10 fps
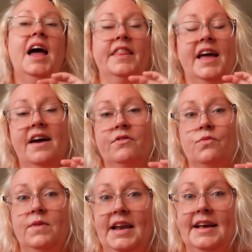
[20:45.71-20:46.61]
And they have a
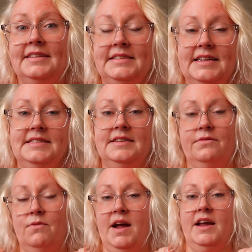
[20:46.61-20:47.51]
really
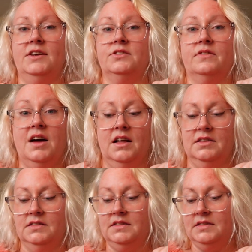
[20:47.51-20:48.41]
extensive range of
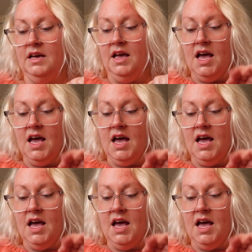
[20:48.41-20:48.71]
colours.